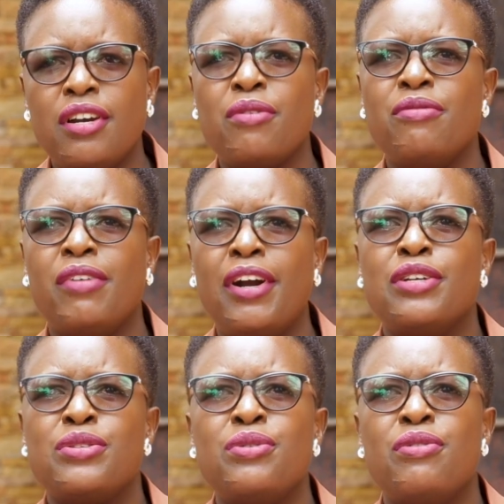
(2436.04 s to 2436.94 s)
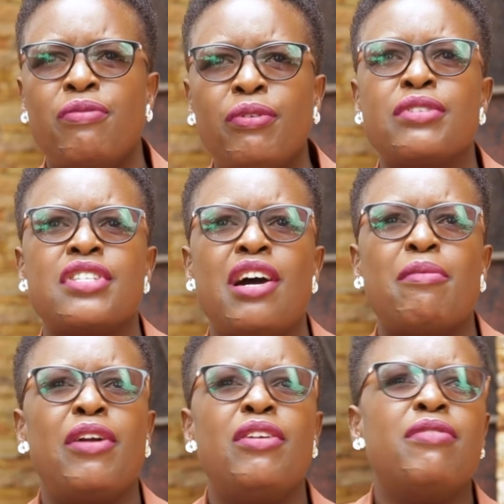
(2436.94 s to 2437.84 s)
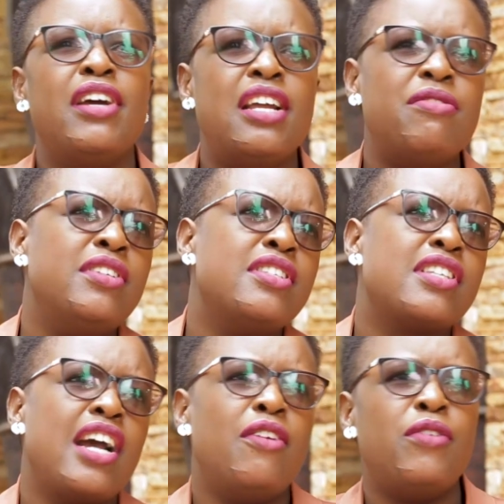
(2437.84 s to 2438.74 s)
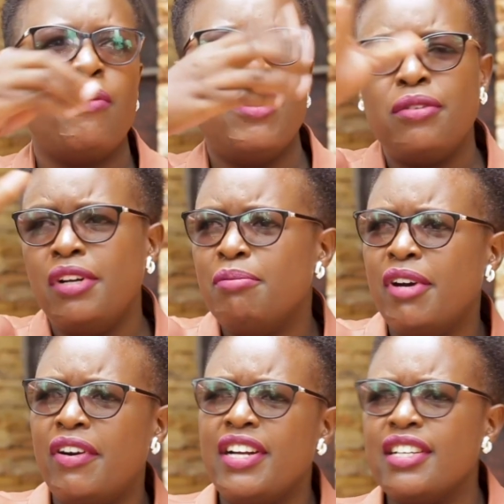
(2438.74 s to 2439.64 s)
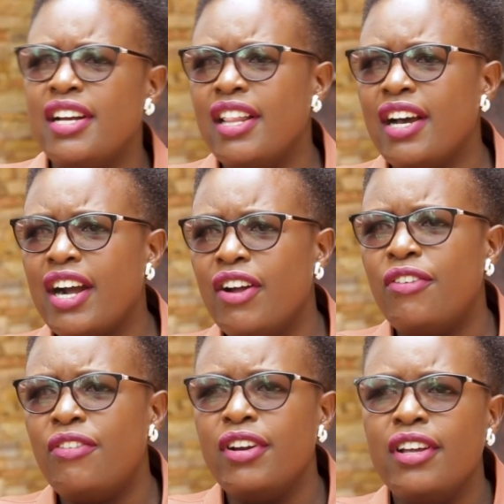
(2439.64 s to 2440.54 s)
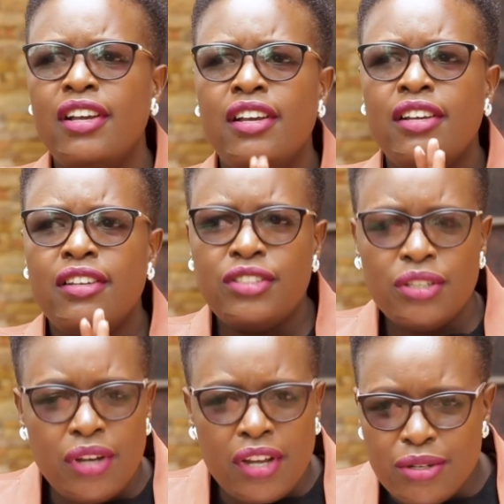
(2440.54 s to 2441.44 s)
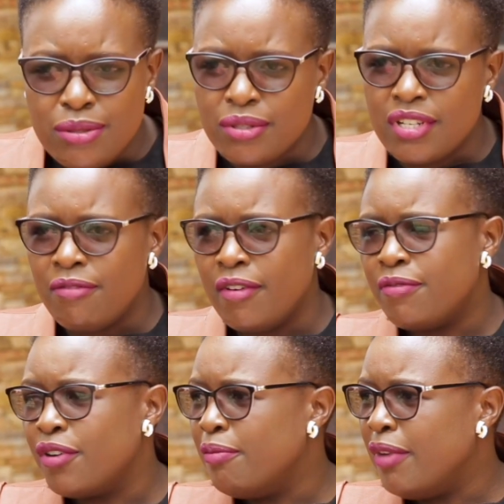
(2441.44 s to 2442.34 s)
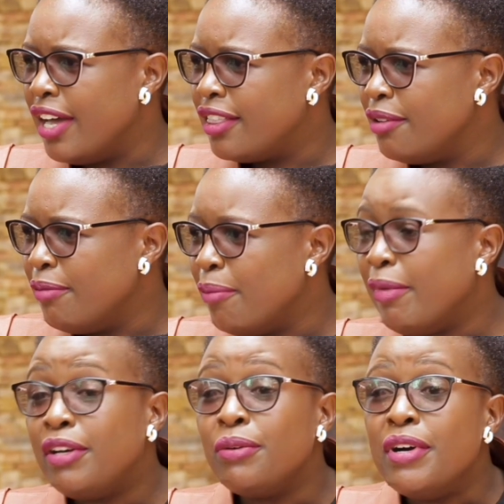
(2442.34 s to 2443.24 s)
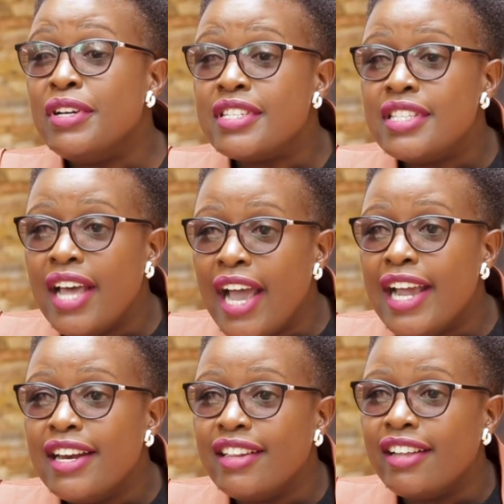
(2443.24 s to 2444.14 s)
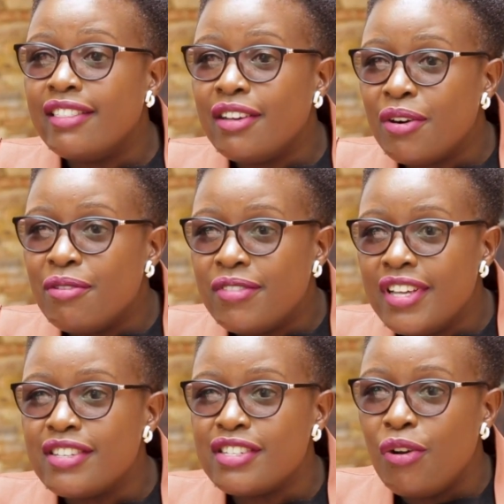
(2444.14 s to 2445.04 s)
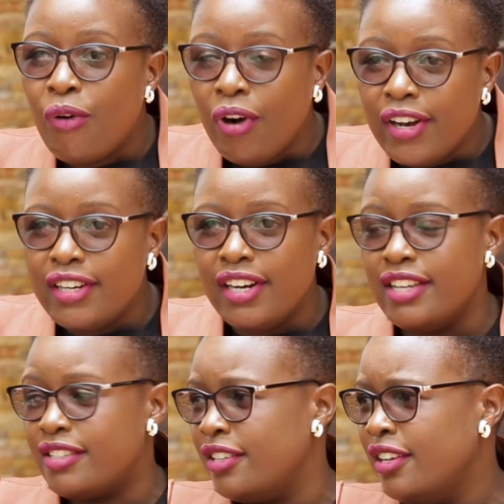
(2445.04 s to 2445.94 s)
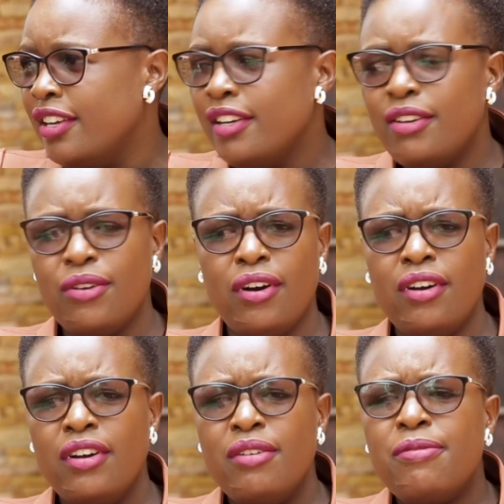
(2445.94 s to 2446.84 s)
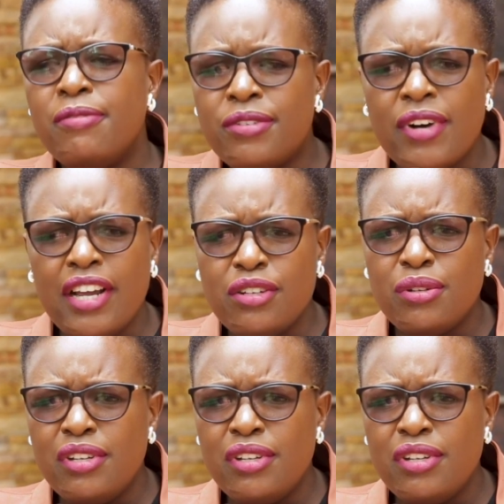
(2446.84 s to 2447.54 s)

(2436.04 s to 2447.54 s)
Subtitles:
Che Guevara stood for. Someone who even left his country, went to liberate another country. He used to suffer from asthma, but he was there in the thick of things, in coldness, you know, trying to